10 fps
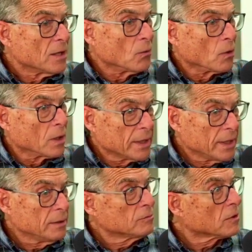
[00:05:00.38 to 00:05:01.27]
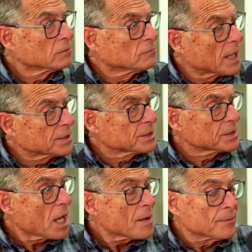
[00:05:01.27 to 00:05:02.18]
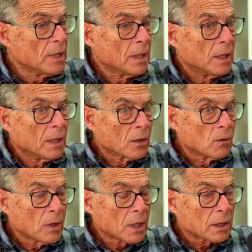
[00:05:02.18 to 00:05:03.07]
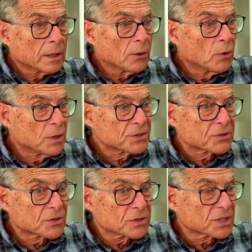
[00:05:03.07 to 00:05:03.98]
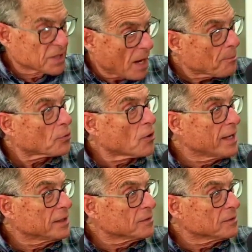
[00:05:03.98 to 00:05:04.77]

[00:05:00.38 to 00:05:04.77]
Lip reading: where he rises up, Well, it was to separate